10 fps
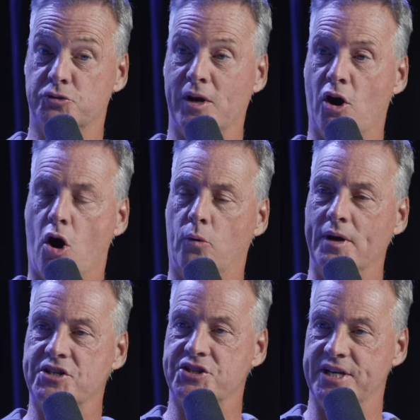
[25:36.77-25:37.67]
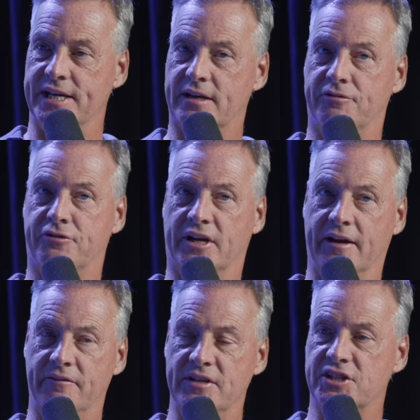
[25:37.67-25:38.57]
we always seek
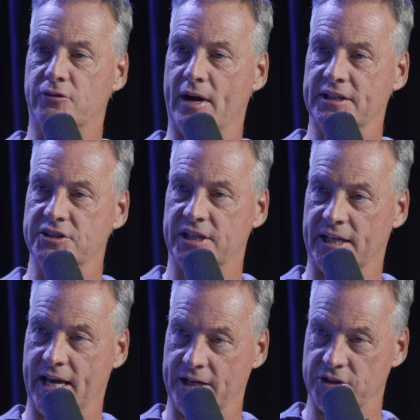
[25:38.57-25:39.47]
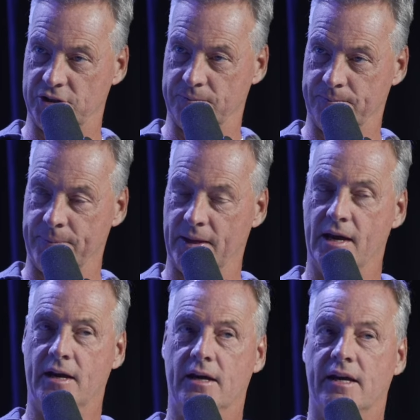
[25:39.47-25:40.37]
forgiveness and reconciliation mm
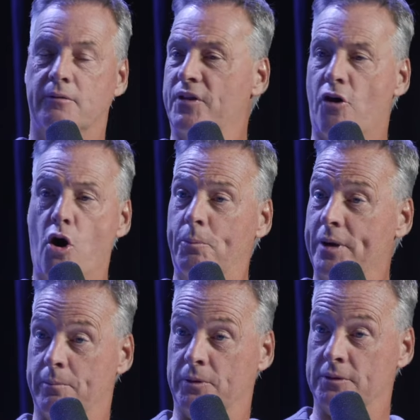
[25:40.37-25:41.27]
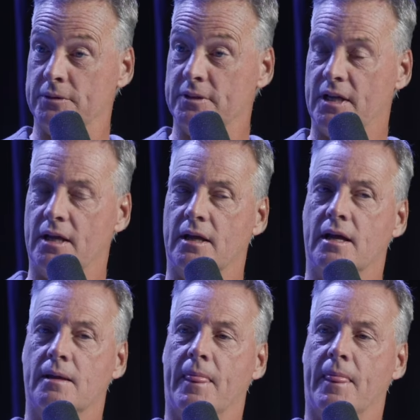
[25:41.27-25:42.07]
with all people. Mm -hmm.